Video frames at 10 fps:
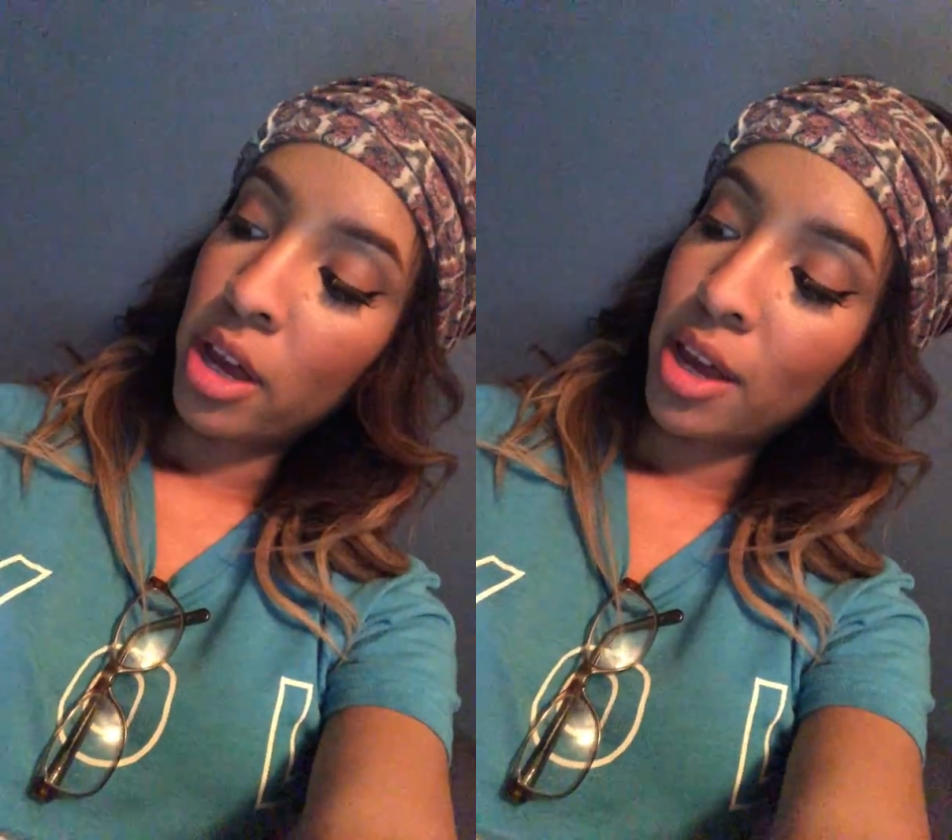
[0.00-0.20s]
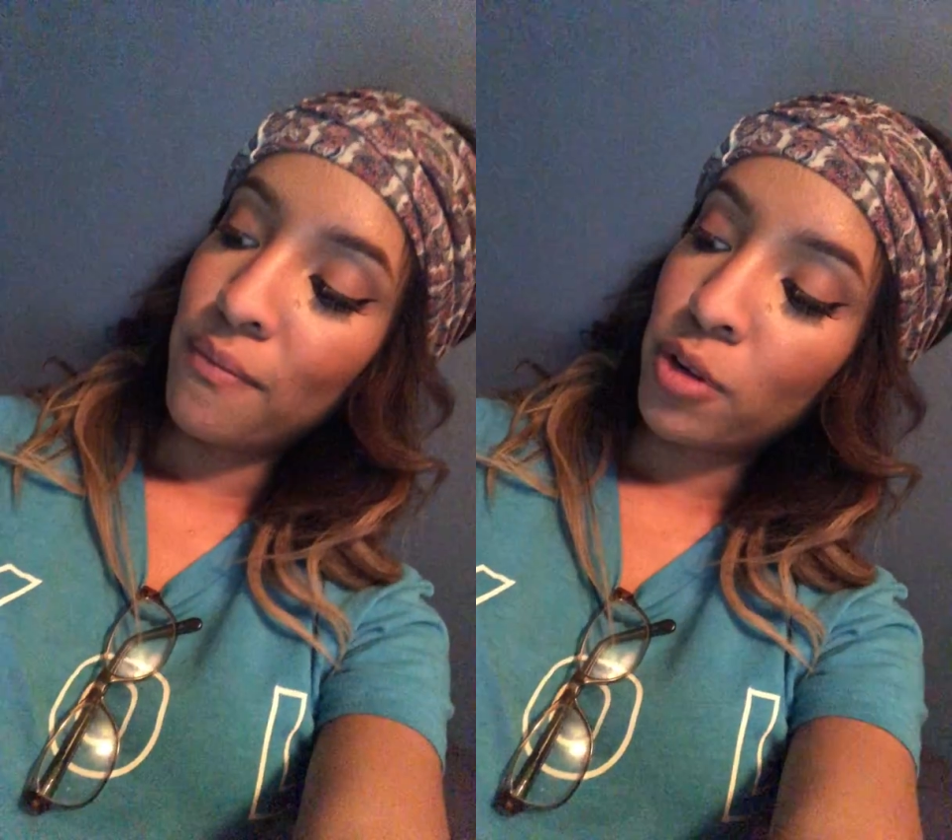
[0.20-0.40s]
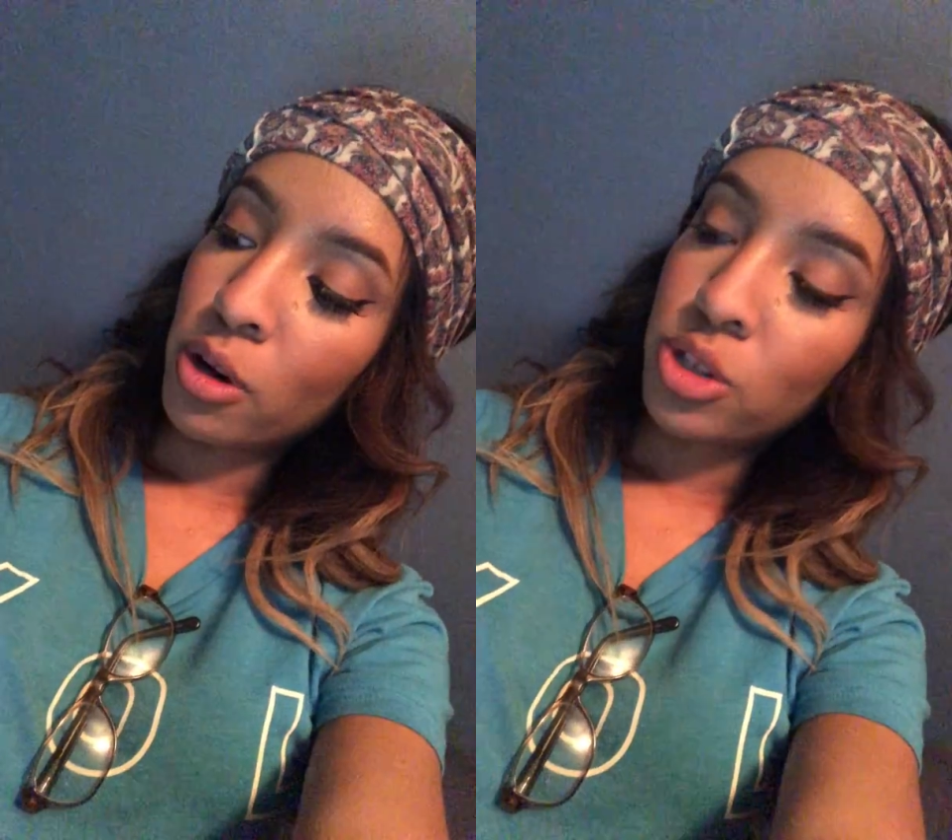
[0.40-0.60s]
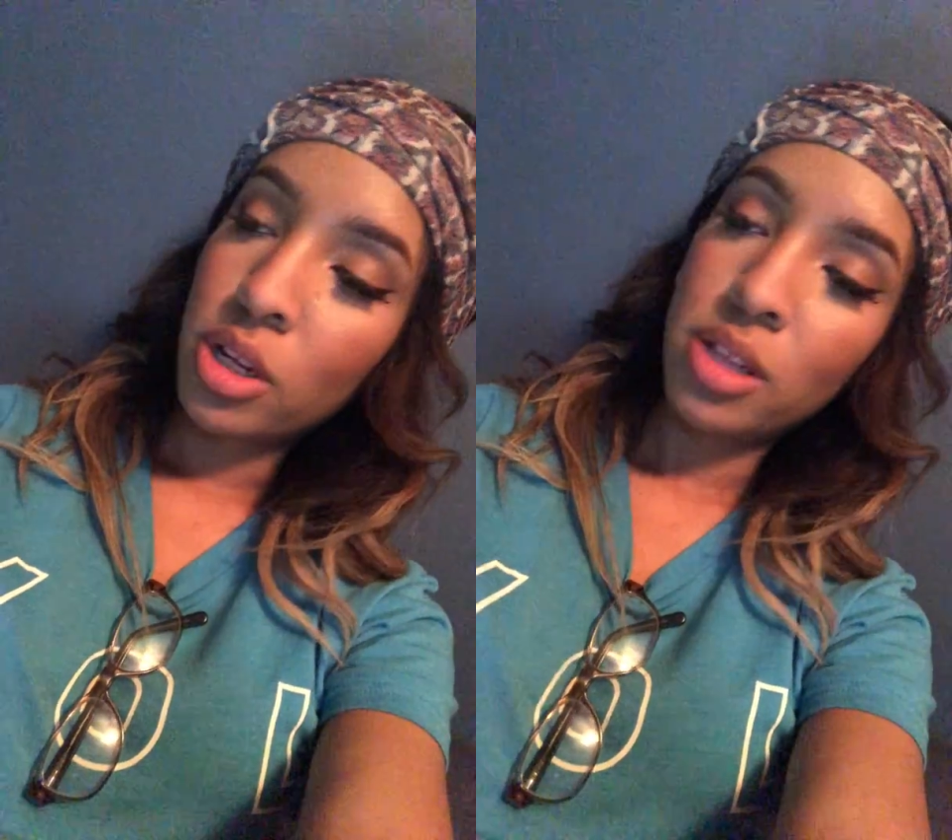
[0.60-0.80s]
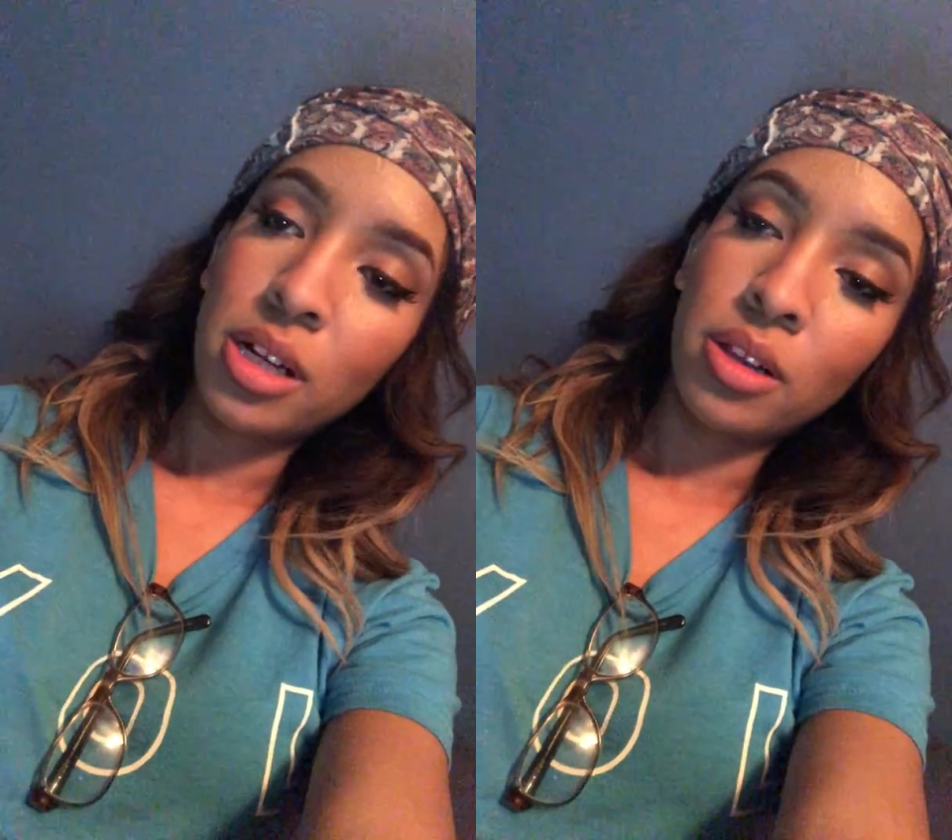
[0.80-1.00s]

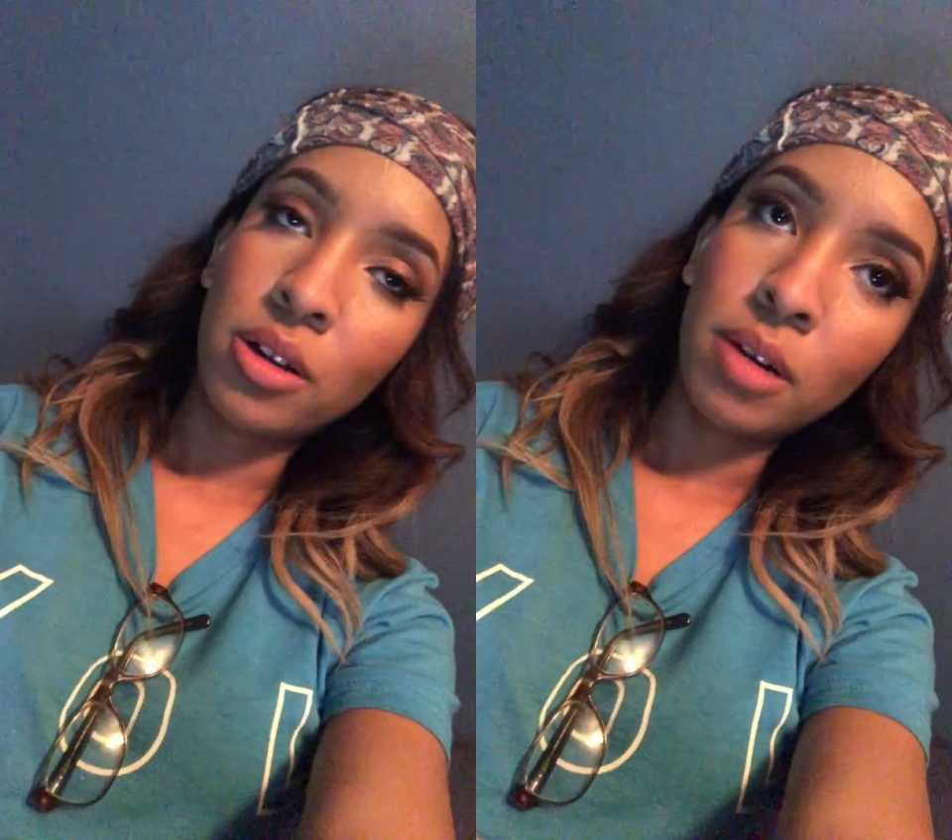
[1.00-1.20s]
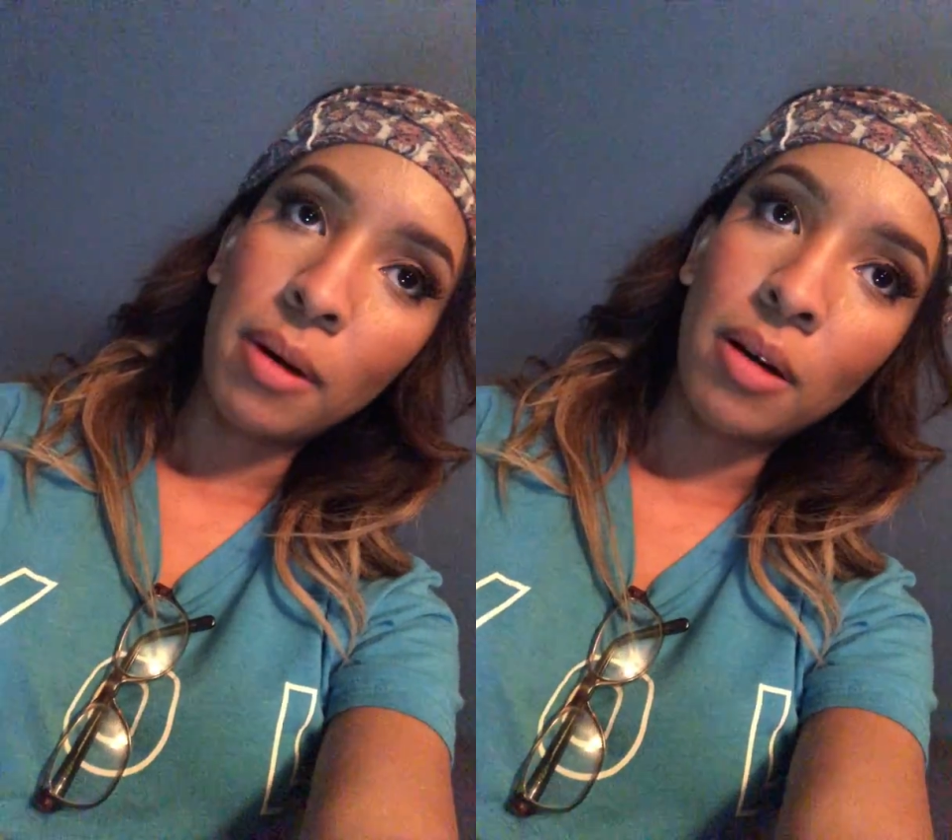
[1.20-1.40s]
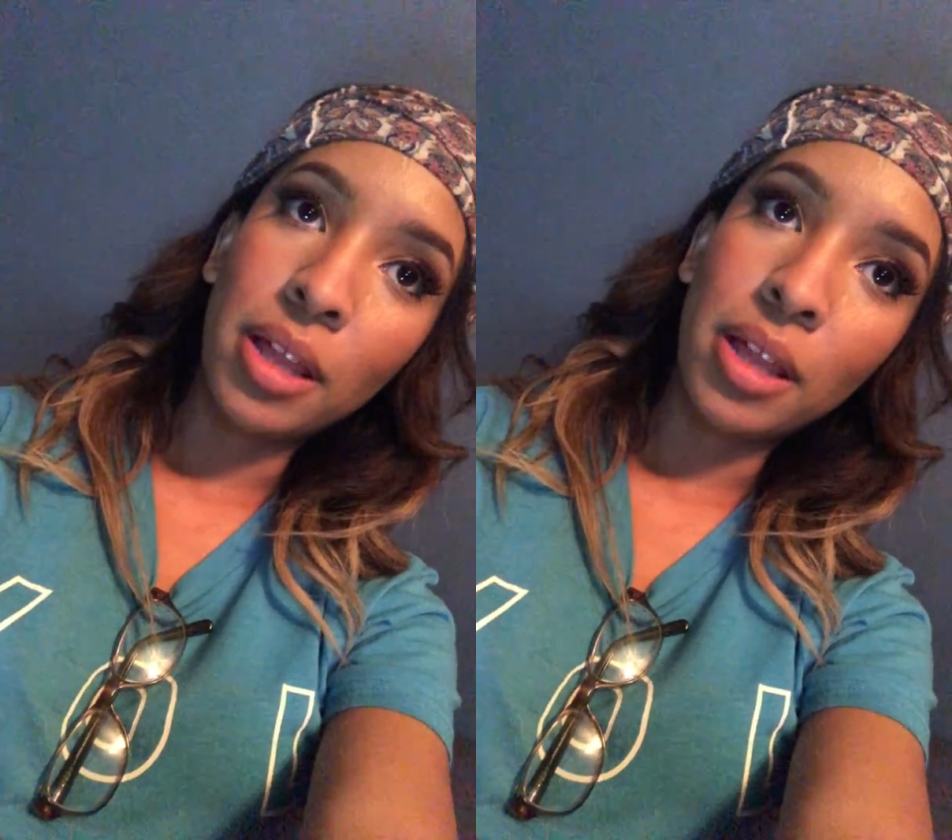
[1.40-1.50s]
inversions, I learned about,